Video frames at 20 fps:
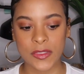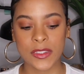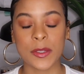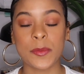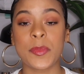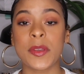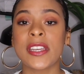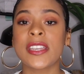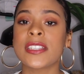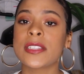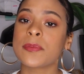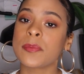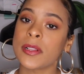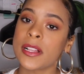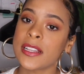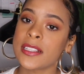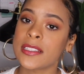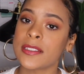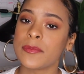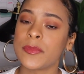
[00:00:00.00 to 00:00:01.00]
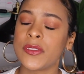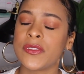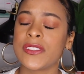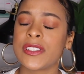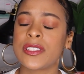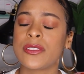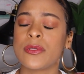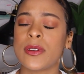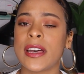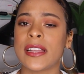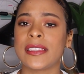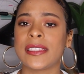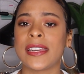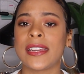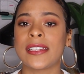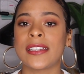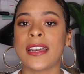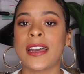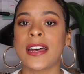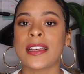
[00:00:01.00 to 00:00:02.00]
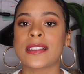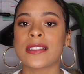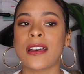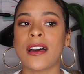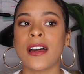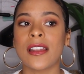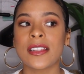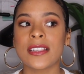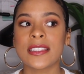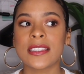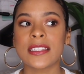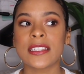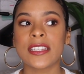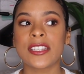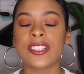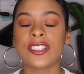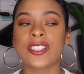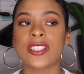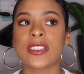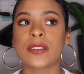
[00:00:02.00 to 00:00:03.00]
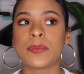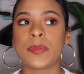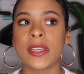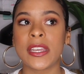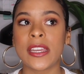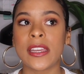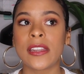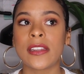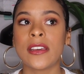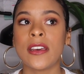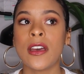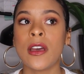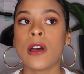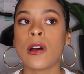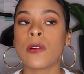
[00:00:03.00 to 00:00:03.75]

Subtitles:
The biggest plus of moving to Atlanta has honestly just been